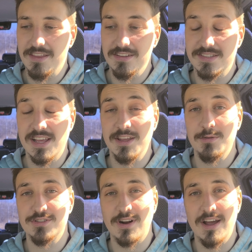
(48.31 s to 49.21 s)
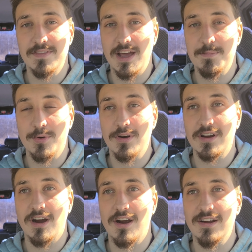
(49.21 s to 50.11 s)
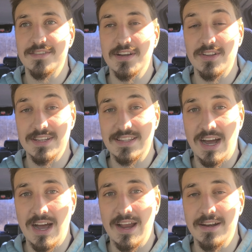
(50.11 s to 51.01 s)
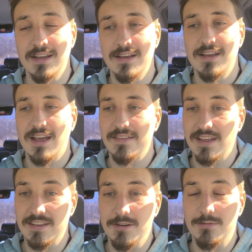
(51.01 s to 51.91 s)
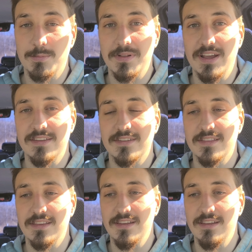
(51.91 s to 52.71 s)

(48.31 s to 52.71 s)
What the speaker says: they said they would drive that poor car until it died, and then they would replace it.